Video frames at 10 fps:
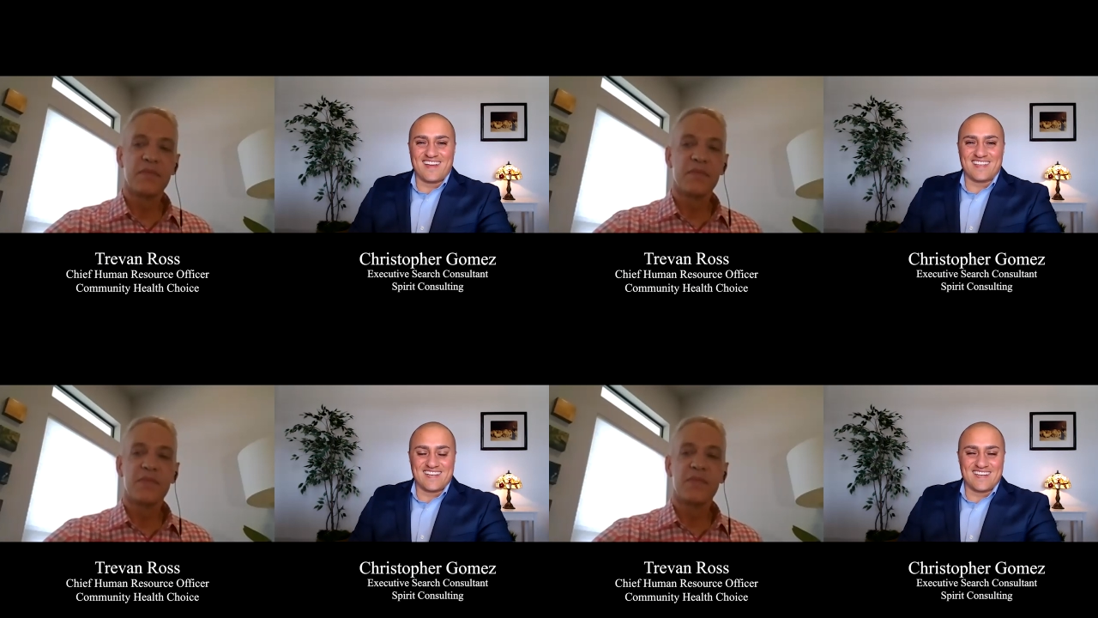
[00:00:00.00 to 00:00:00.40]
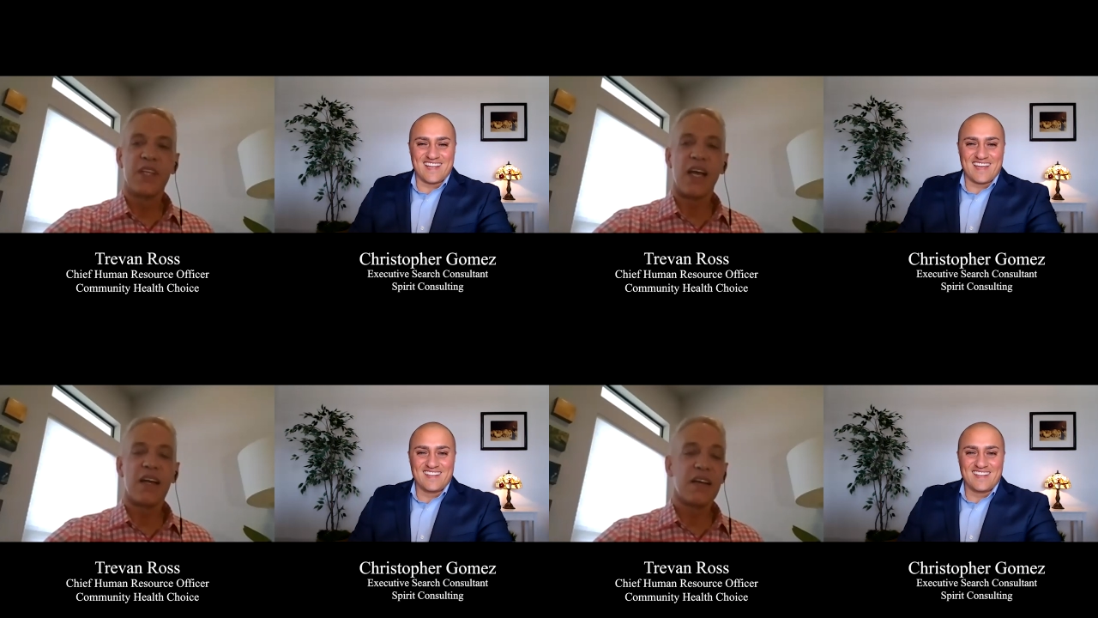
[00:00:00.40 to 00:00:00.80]
Speaker 1: uh, eating
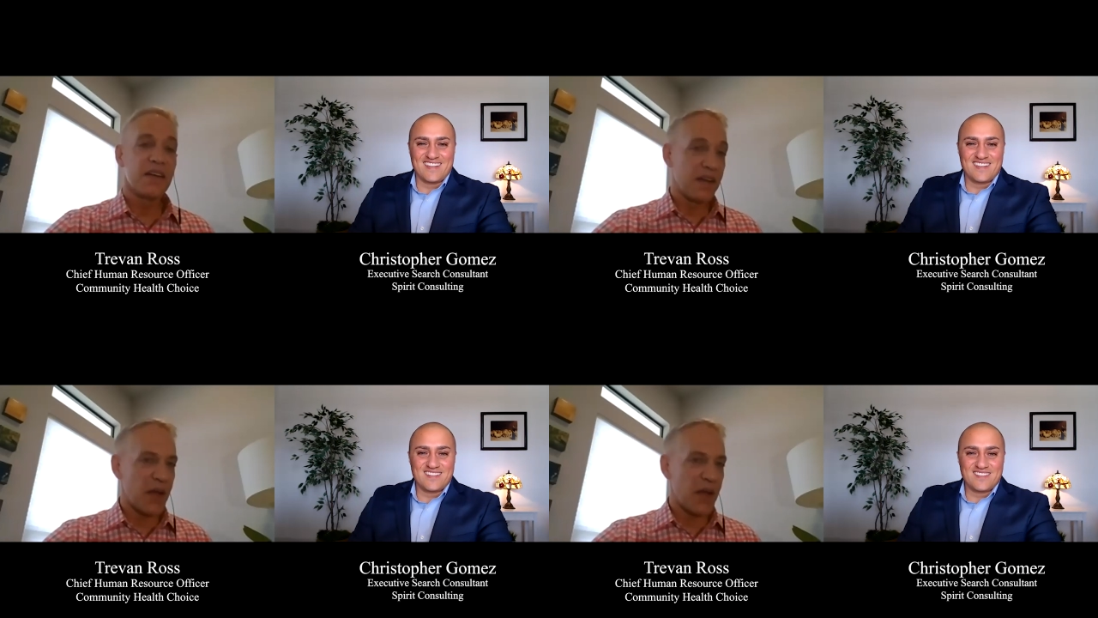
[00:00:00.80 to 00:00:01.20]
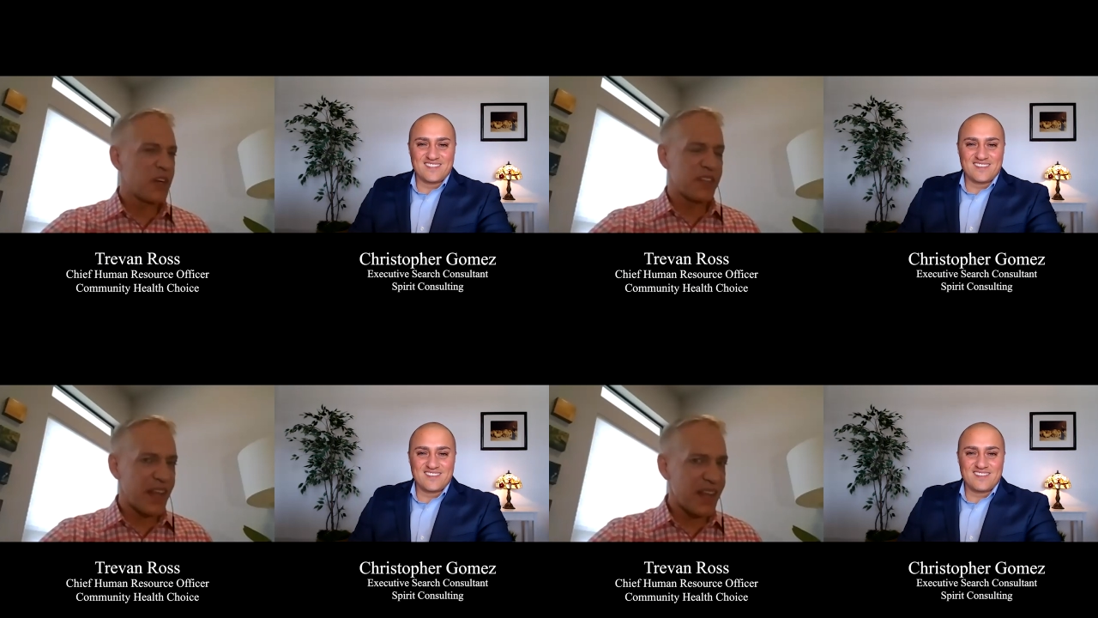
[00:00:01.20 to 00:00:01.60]
at? I'm sorry,
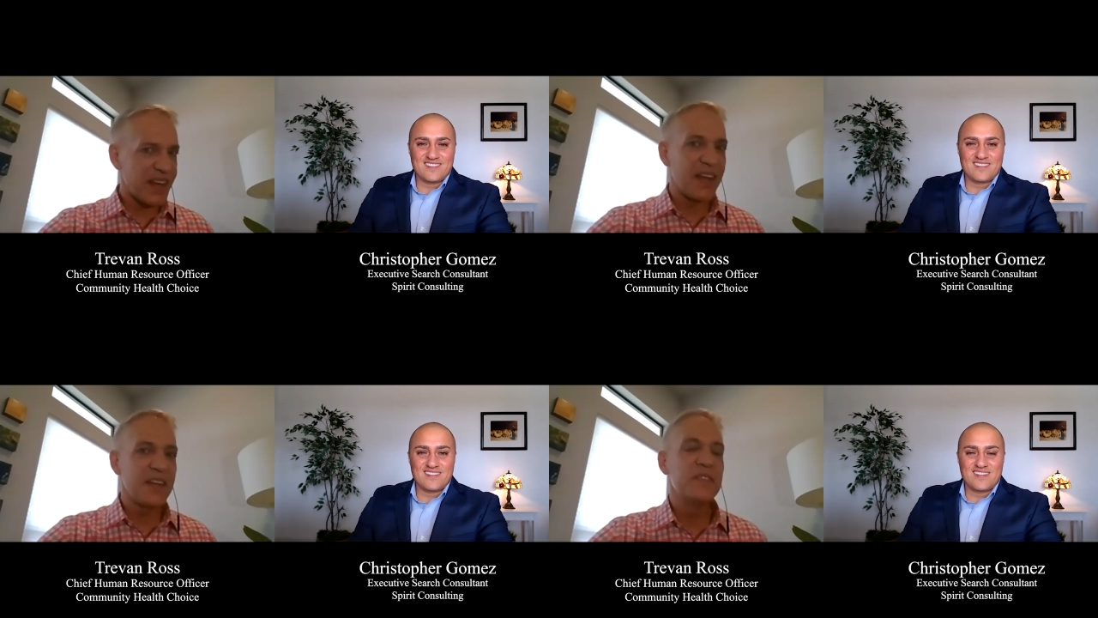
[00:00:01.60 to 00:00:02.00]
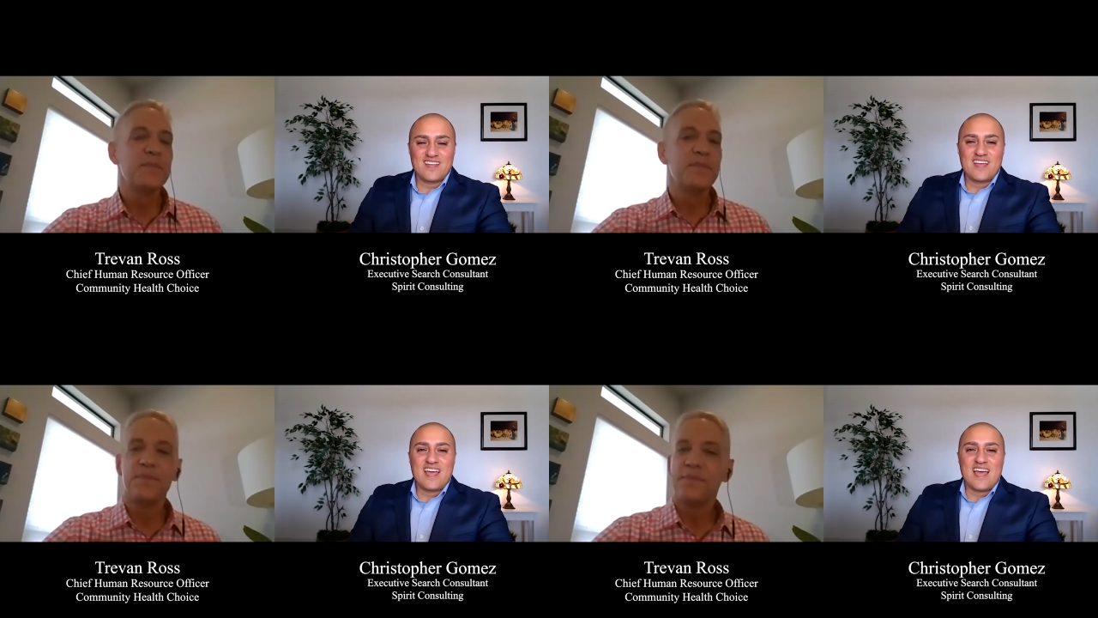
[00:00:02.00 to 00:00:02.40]
say that again.
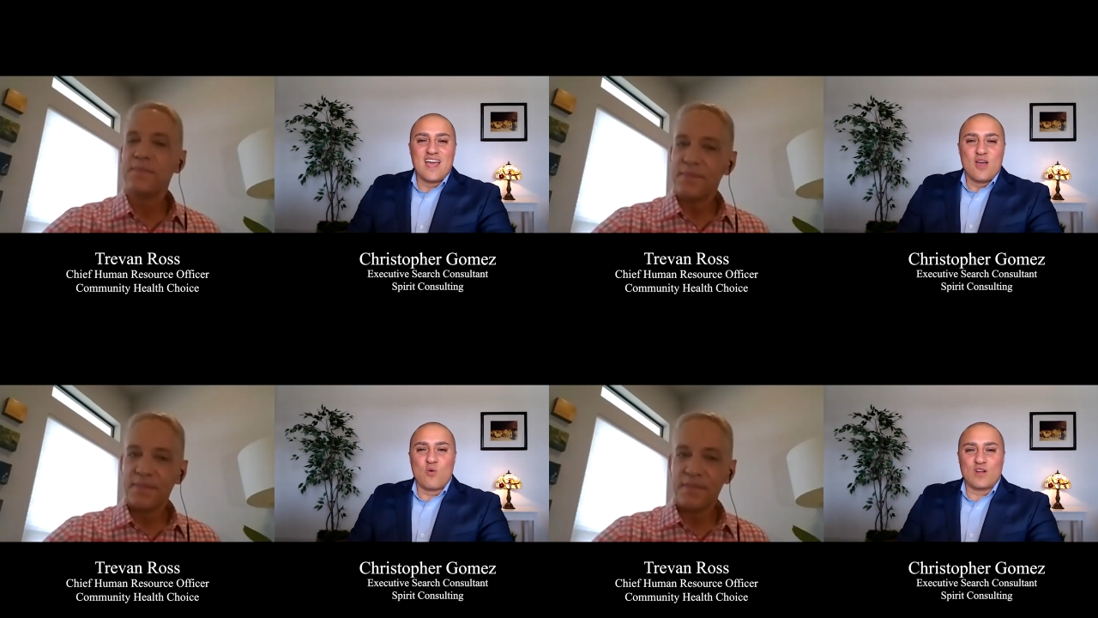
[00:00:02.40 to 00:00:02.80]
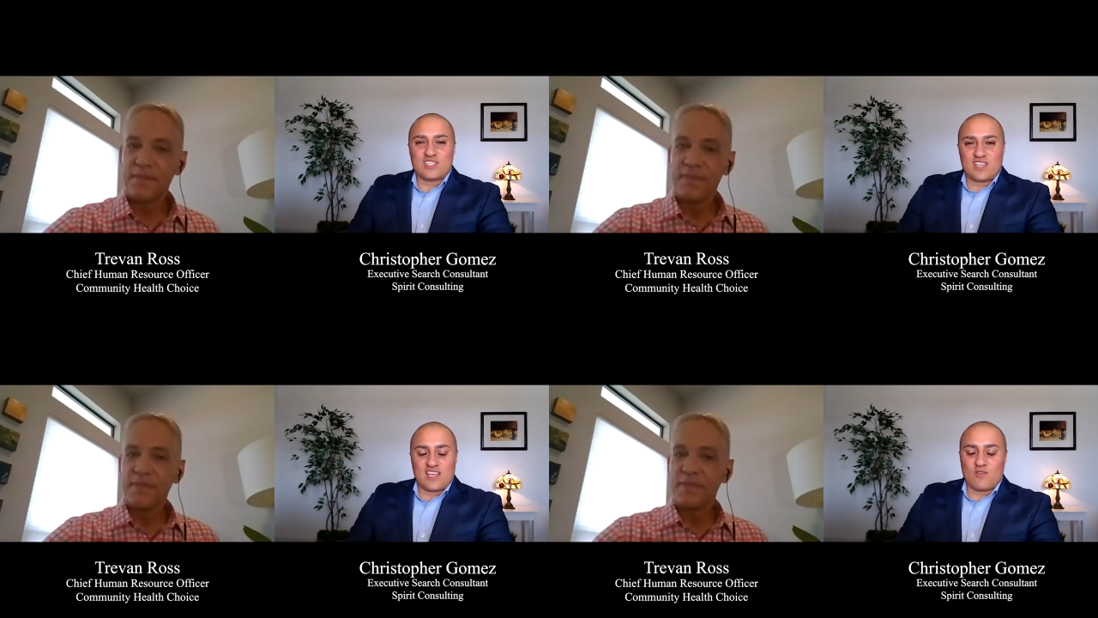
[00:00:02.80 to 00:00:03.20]

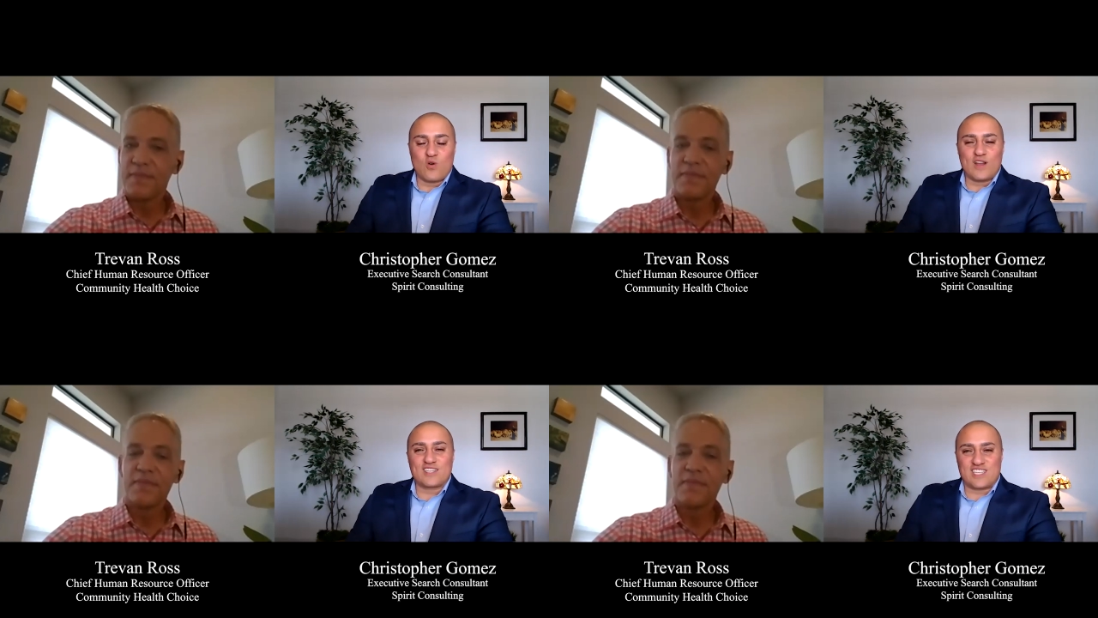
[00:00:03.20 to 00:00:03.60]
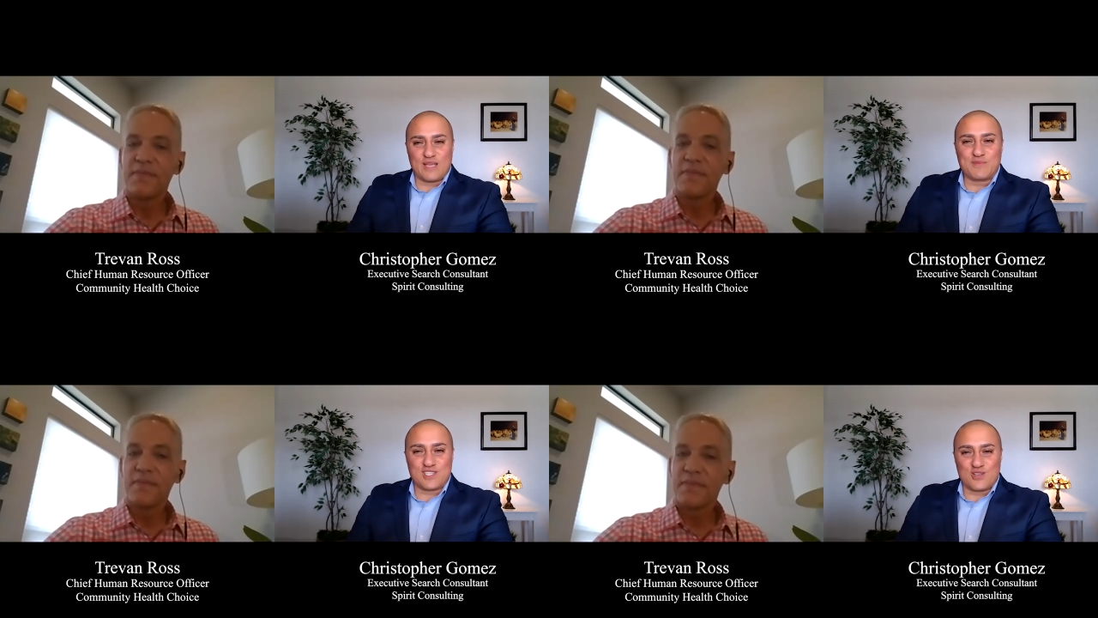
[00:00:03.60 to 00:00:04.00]
What's what
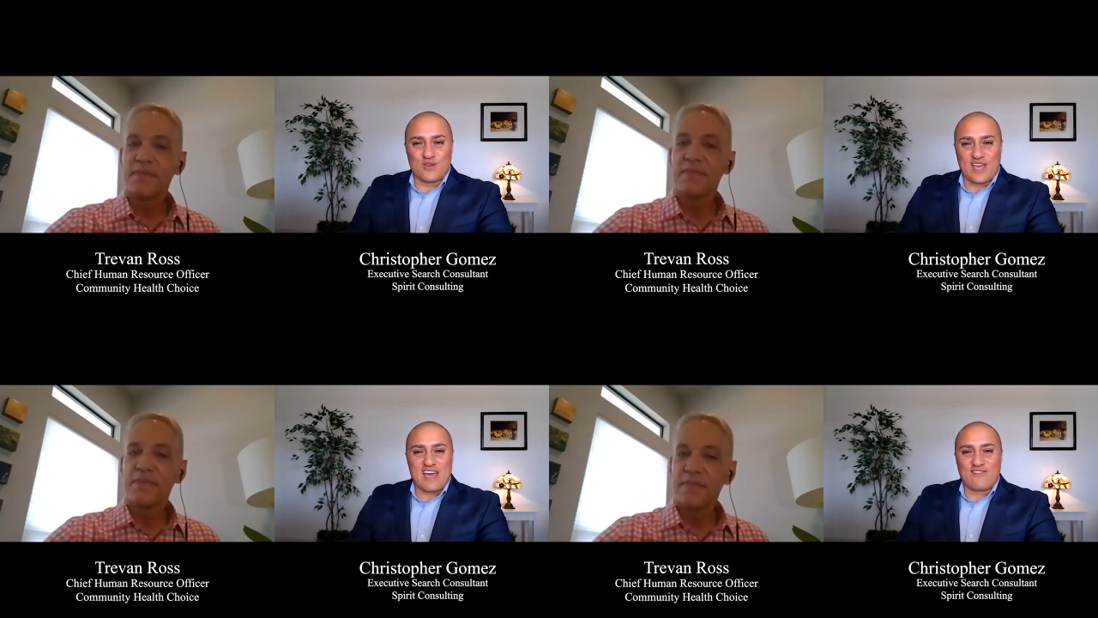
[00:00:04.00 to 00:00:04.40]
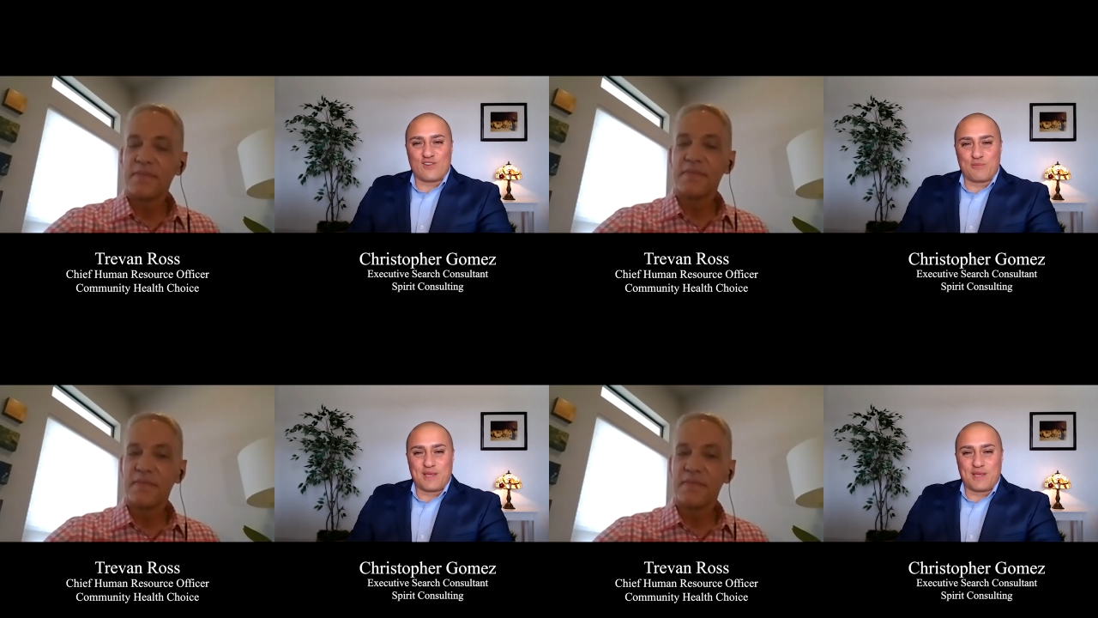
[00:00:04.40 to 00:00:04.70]
tips do you have for